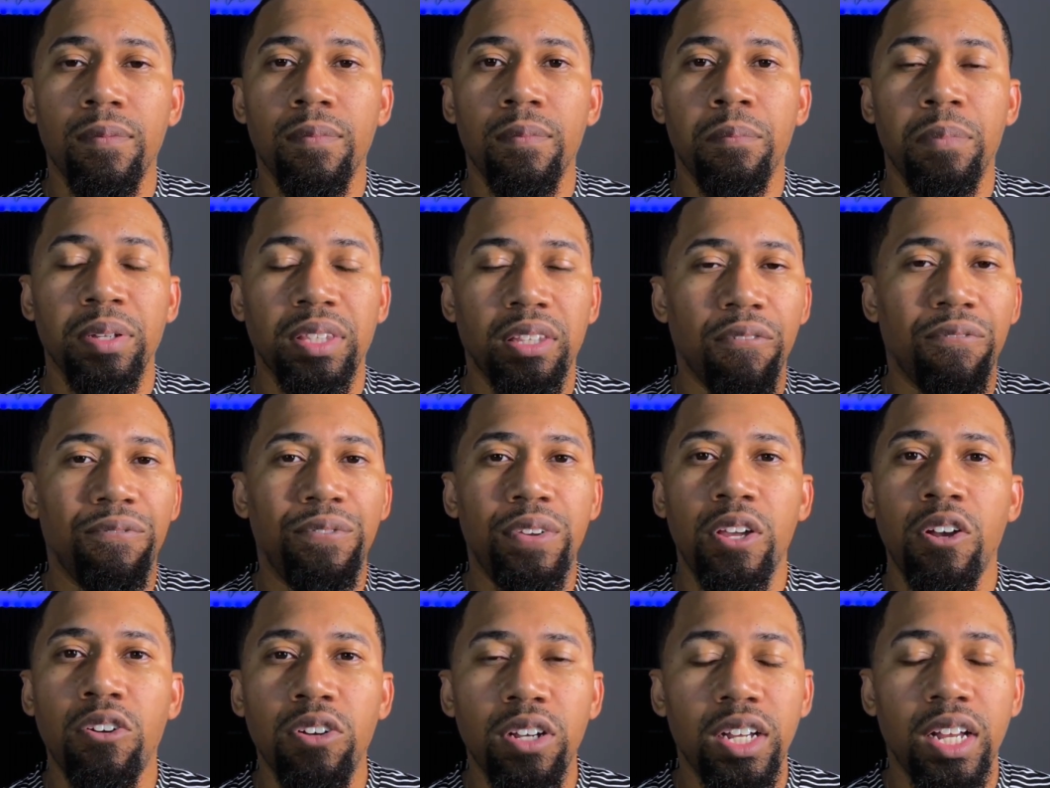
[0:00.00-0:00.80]
But the
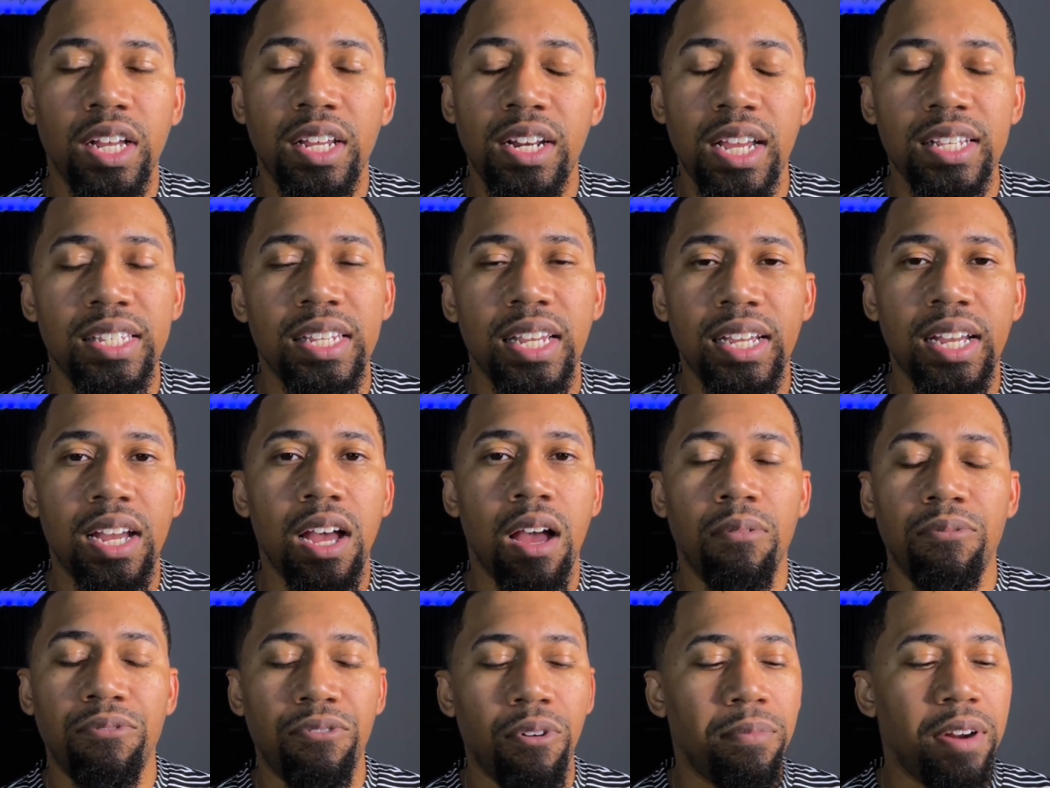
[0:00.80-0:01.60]
feel good doesn't
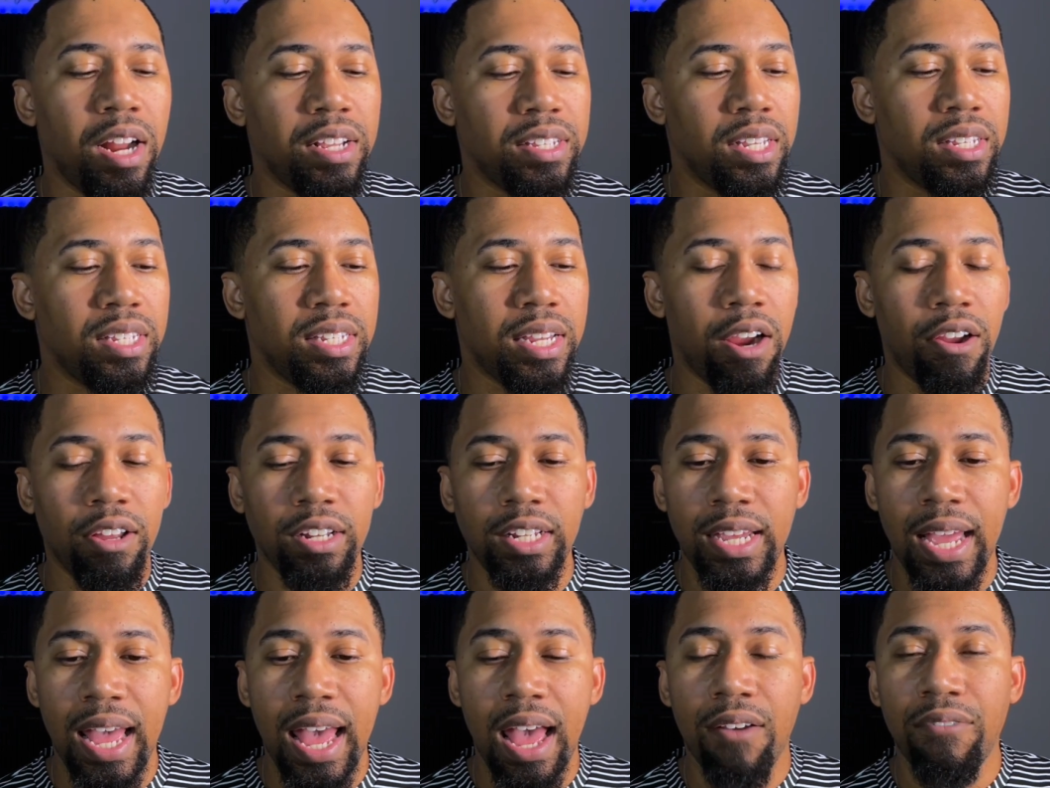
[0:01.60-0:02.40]
come from
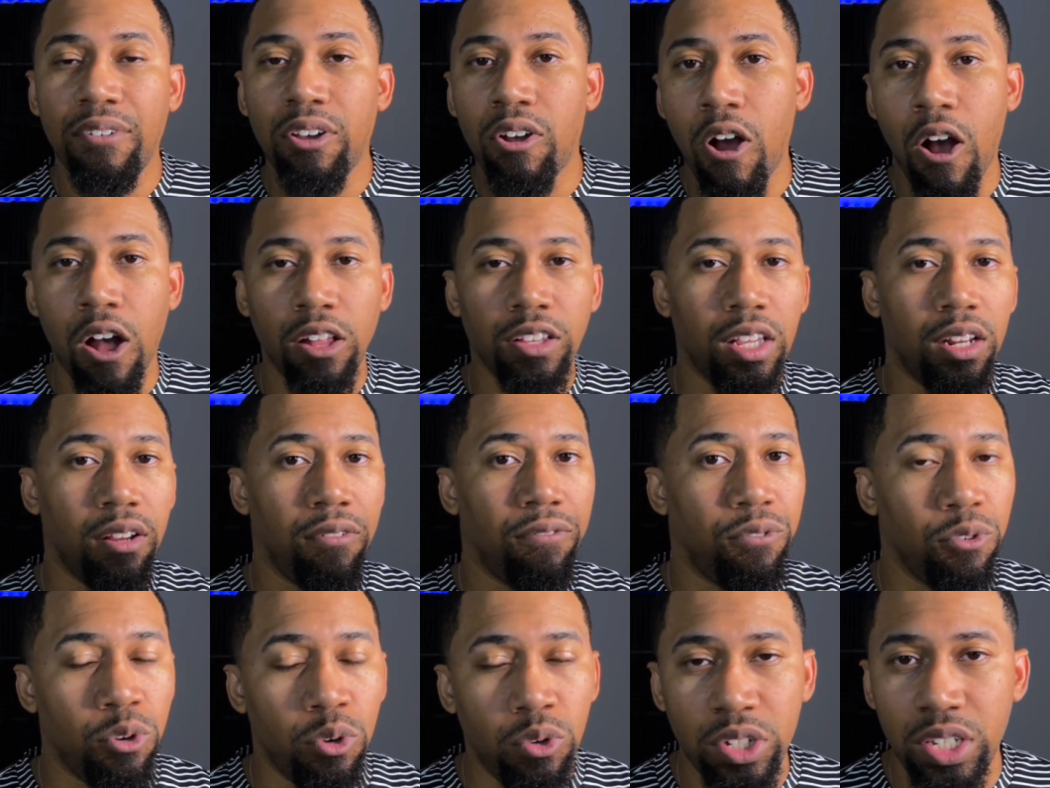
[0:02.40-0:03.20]
necessarily having all of the
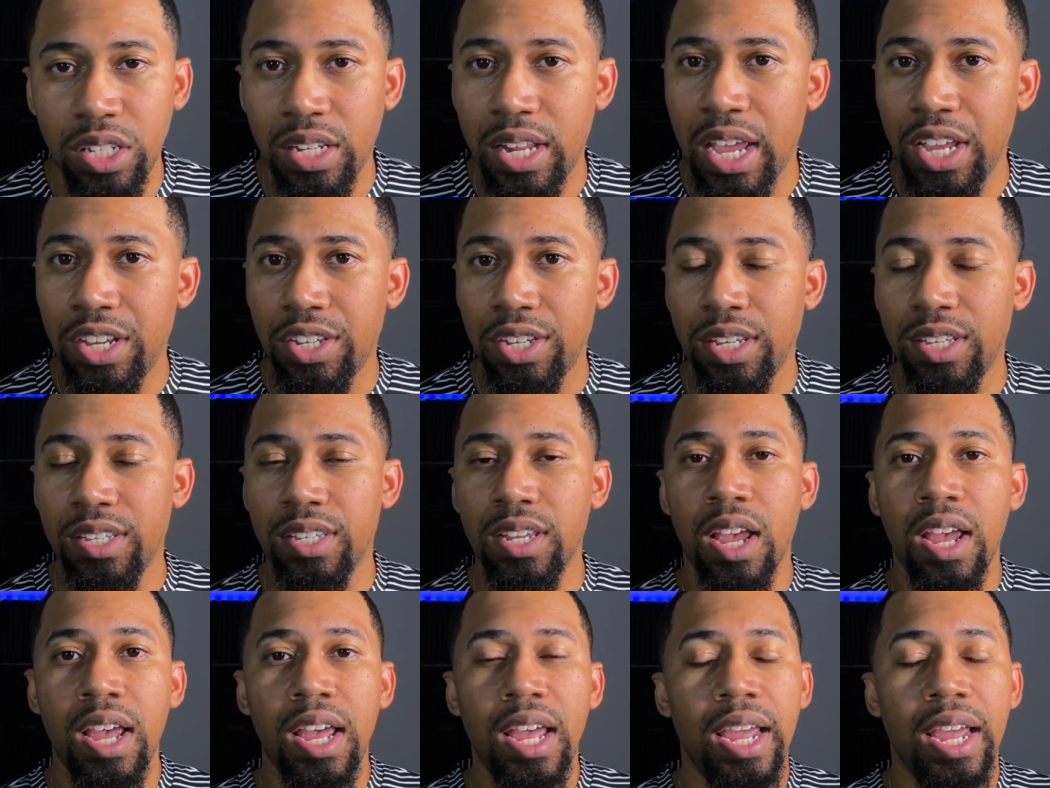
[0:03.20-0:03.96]
food stations.